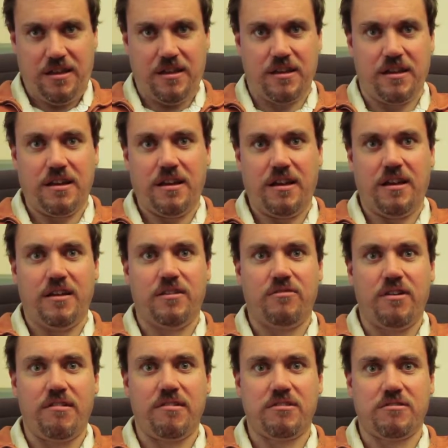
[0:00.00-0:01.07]

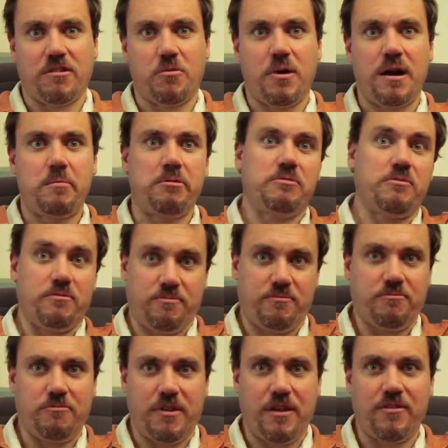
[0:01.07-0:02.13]
various requirements
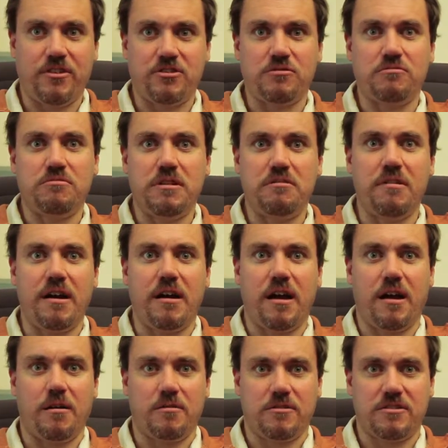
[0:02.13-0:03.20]
having
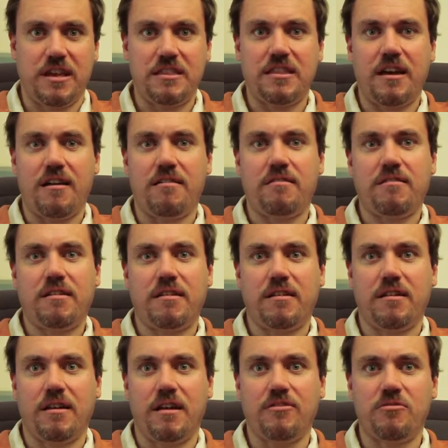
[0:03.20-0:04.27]
to send their
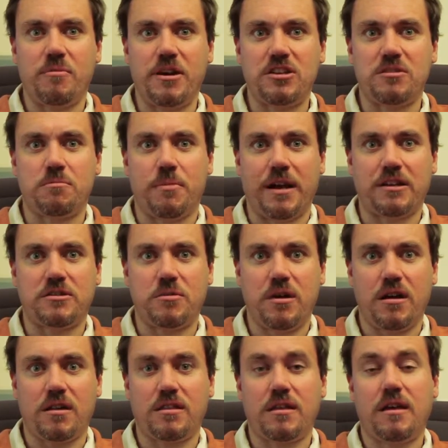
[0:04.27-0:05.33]
information back
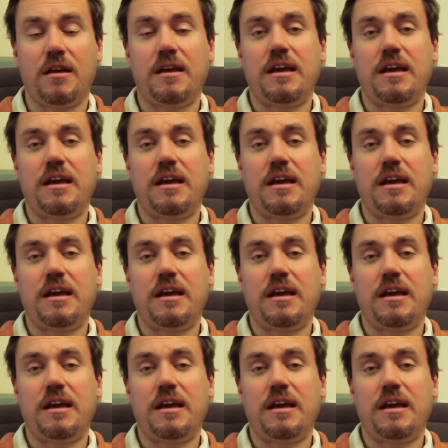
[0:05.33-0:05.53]
to Earth.